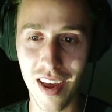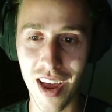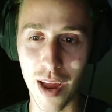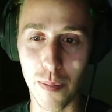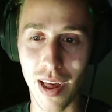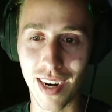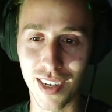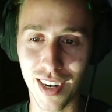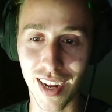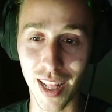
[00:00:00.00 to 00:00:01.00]
and managed
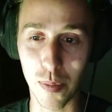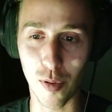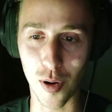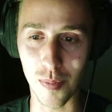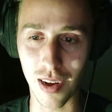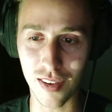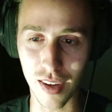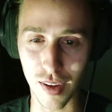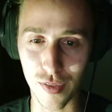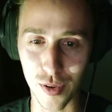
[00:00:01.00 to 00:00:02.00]
to teleport
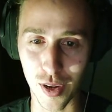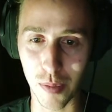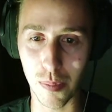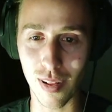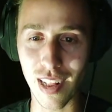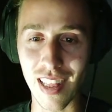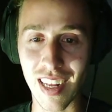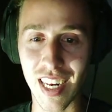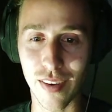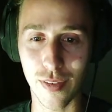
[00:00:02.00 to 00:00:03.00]
myself to a completely
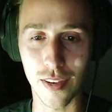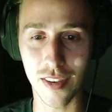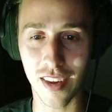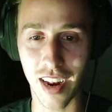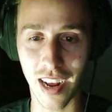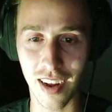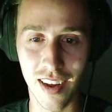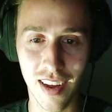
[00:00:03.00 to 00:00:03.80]
different setting.